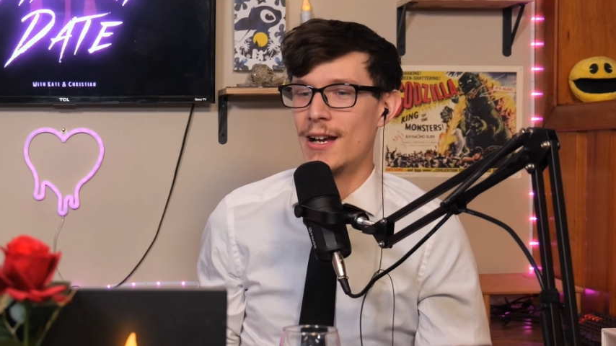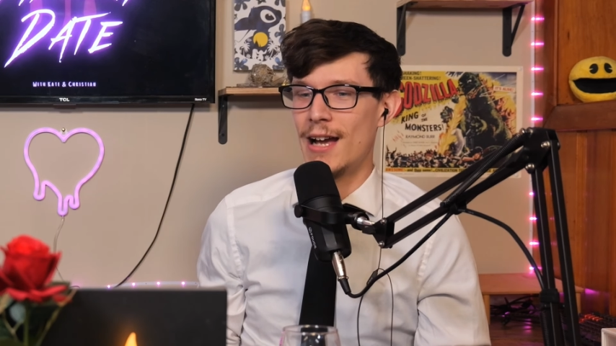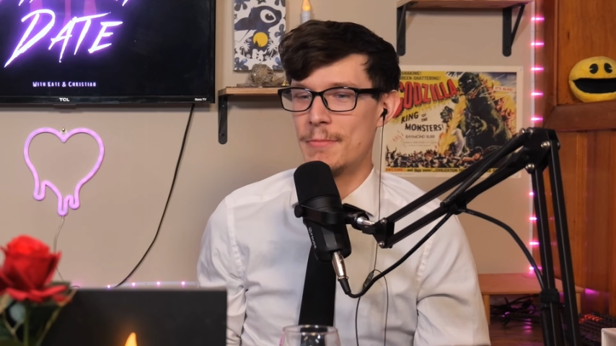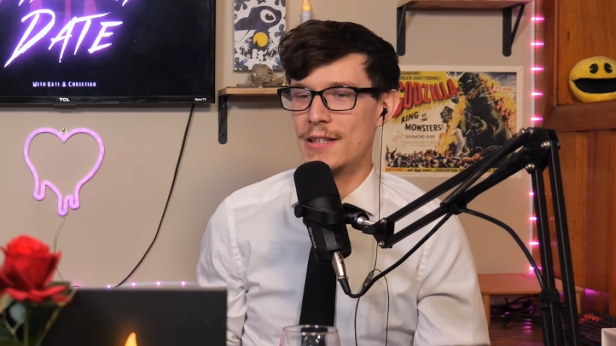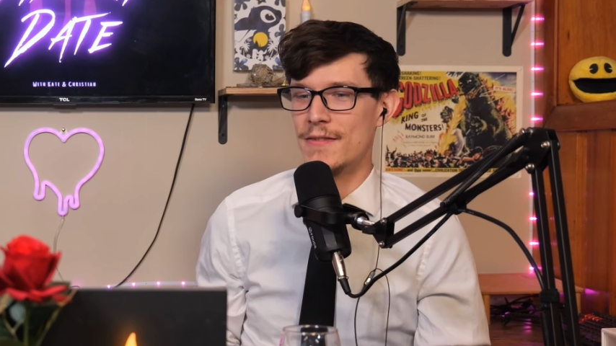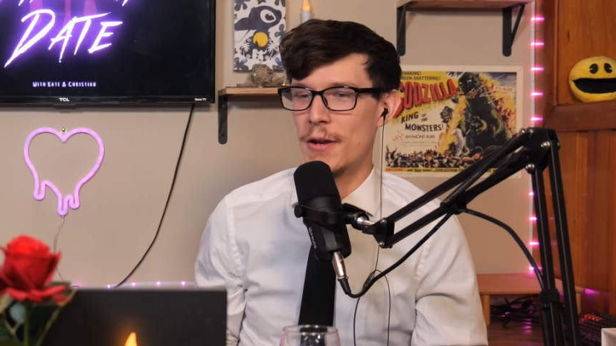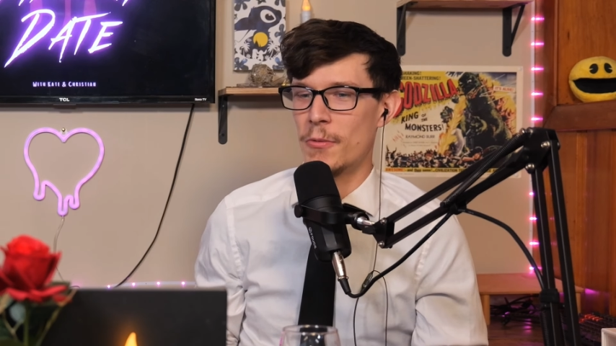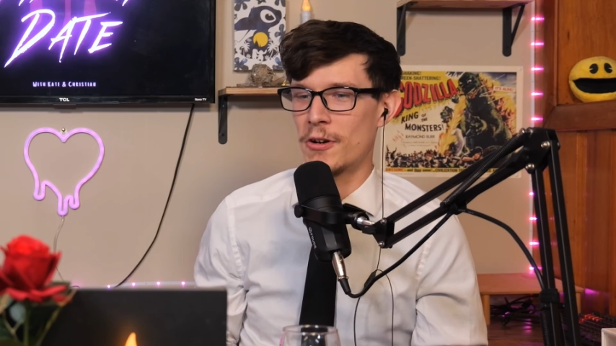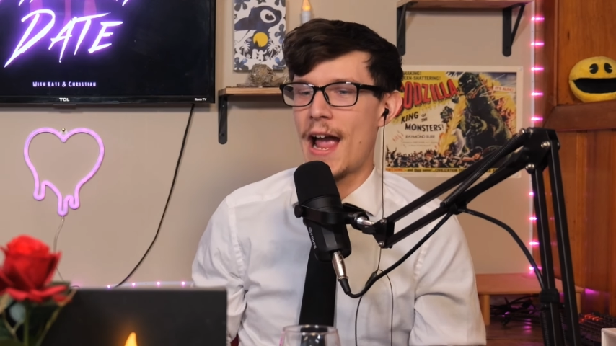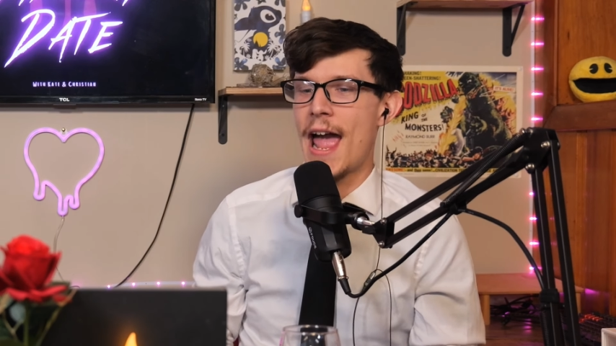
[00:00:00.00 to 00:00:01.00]
I mean, there
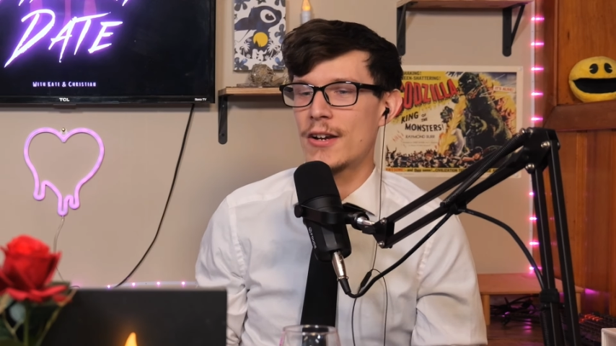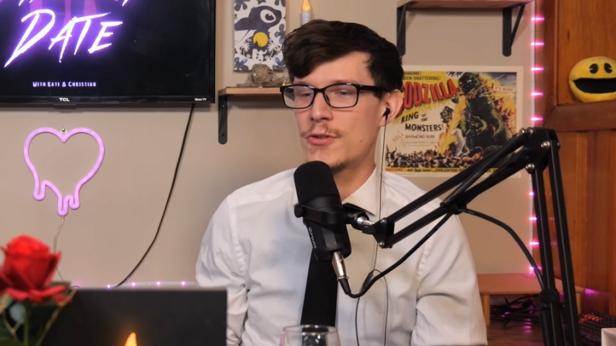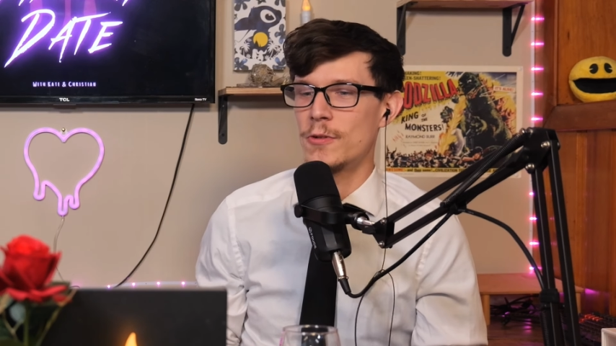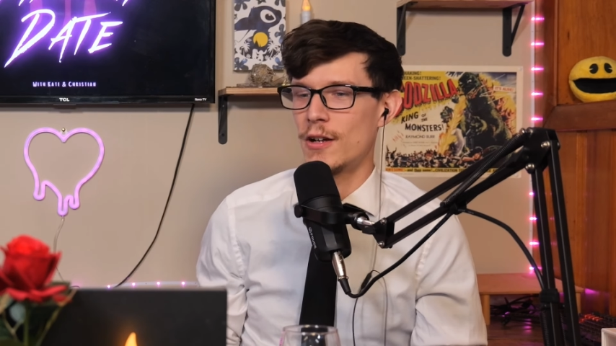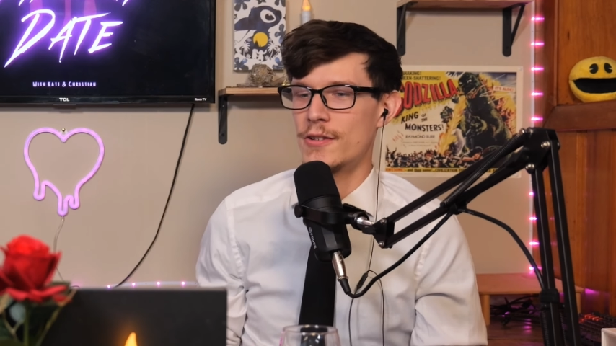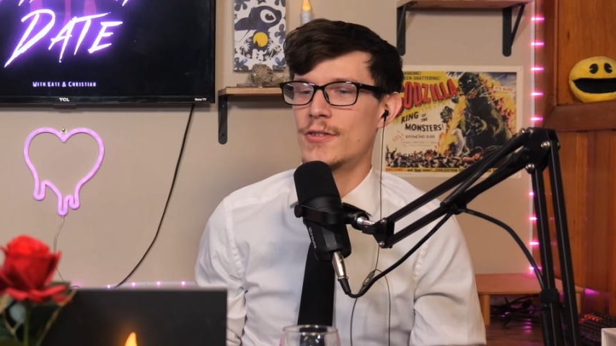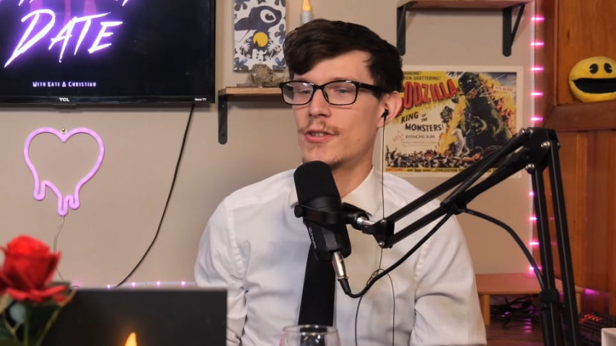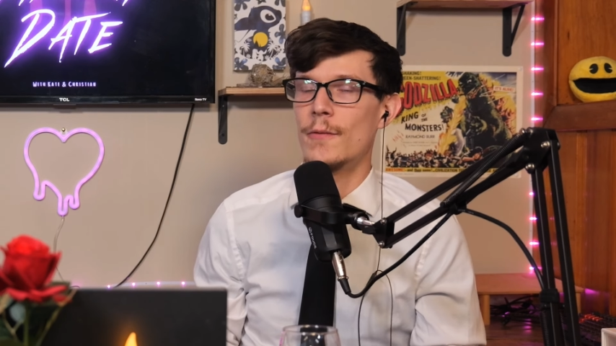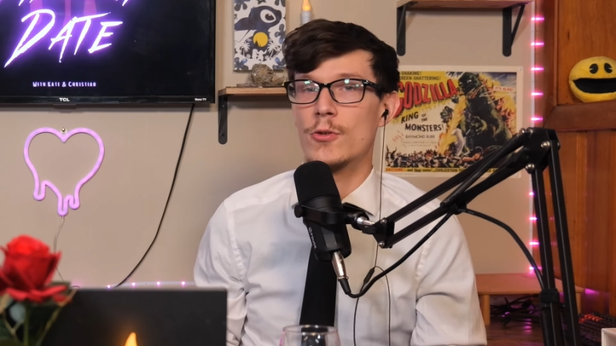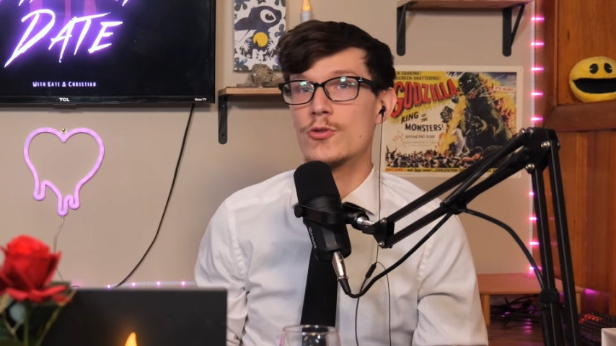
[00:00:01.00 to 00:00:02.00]
were actual
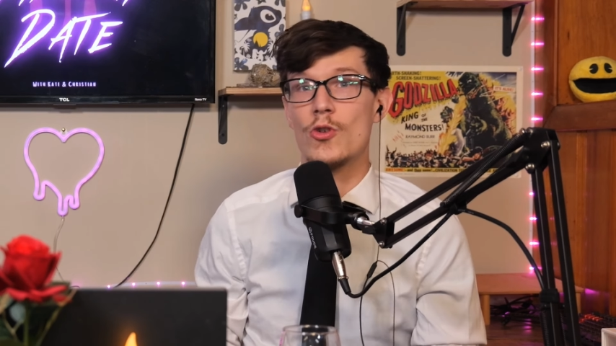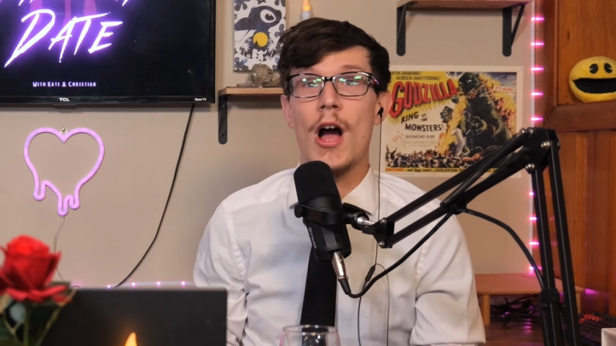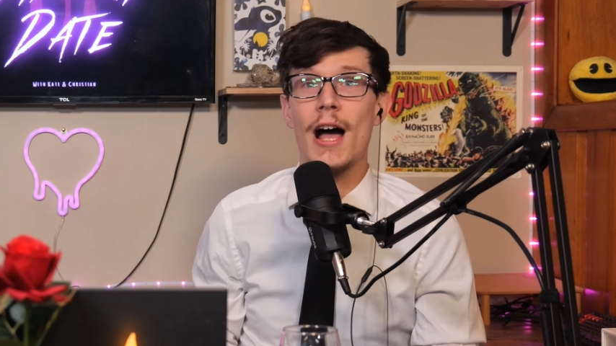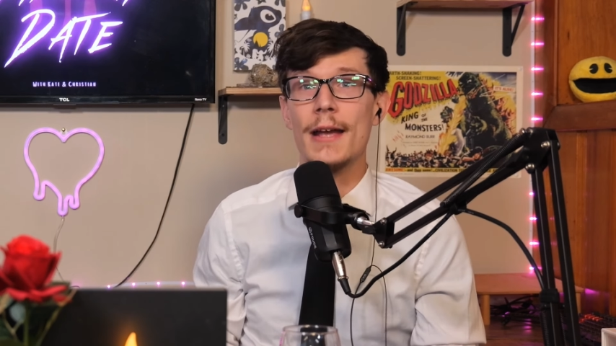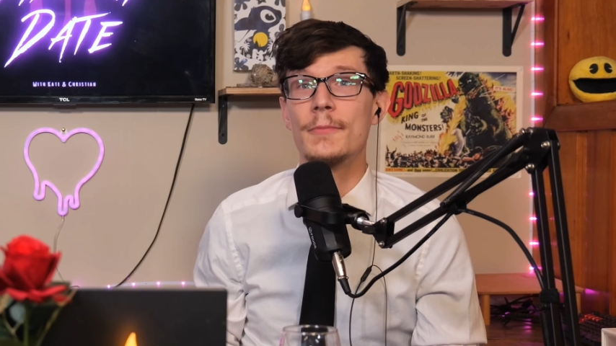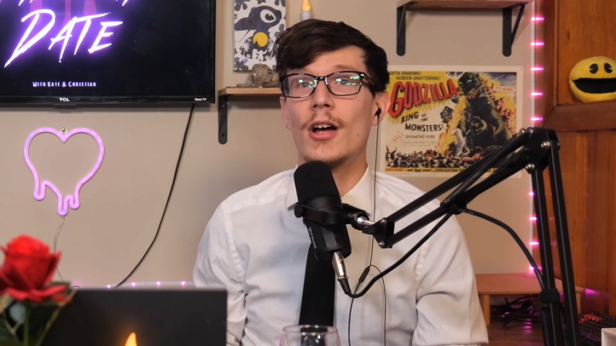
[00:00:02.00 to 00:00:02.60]
undiscovered tribes,